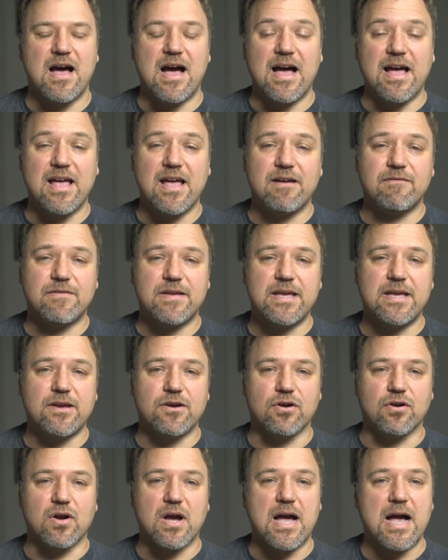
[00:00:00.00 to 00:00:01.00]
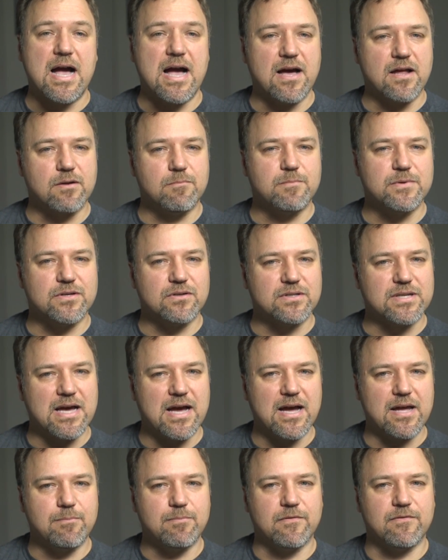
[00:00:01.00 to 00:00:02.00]
I have here How to Build
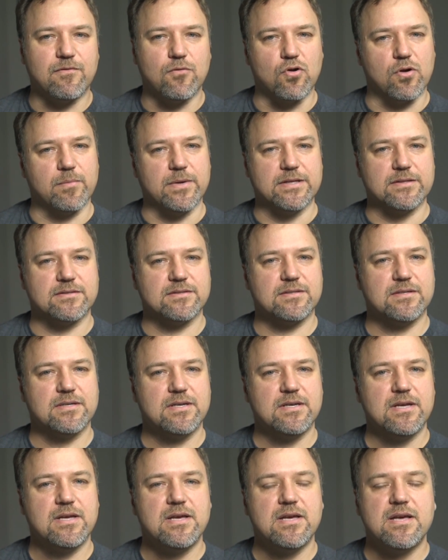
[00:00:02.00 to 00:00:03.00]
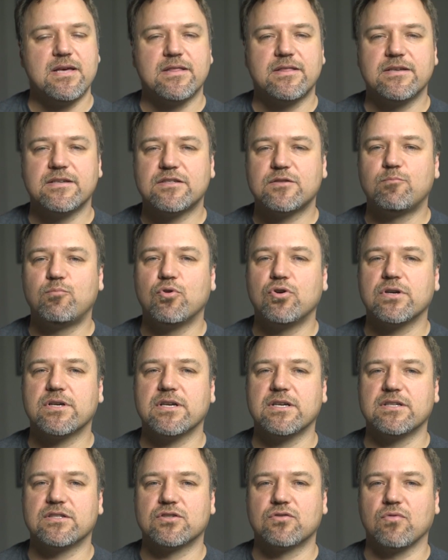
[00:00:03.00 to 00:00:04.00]
High Performance. This book
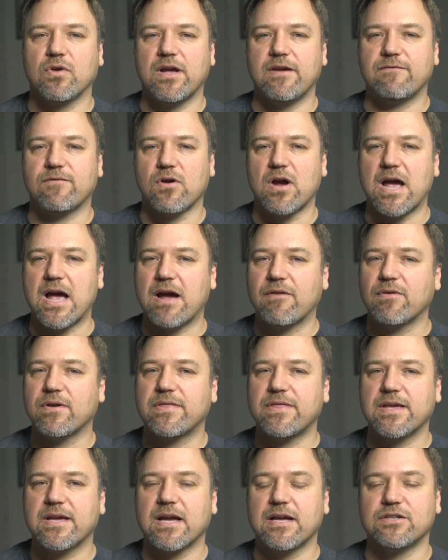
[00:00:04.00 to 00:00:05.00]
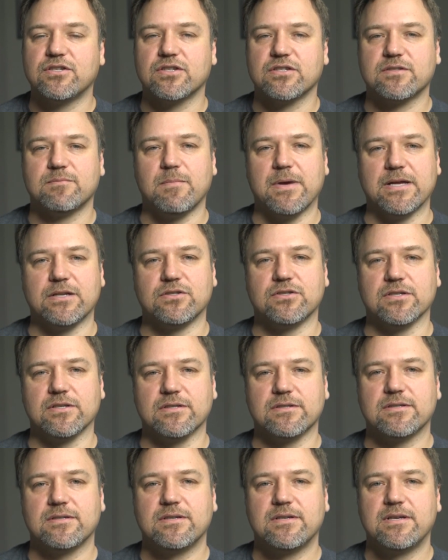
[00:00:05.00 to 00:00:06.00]
is great for everything I just
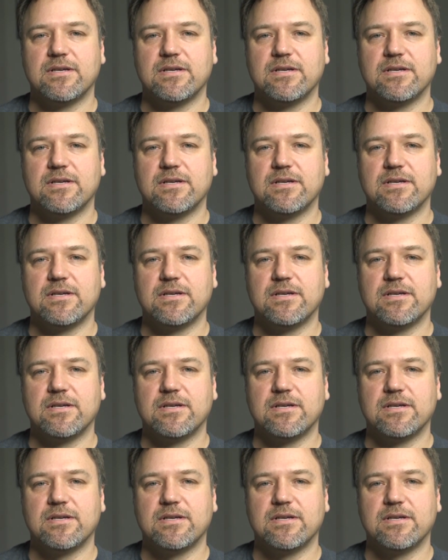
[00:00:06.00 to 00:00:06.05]
mentioned.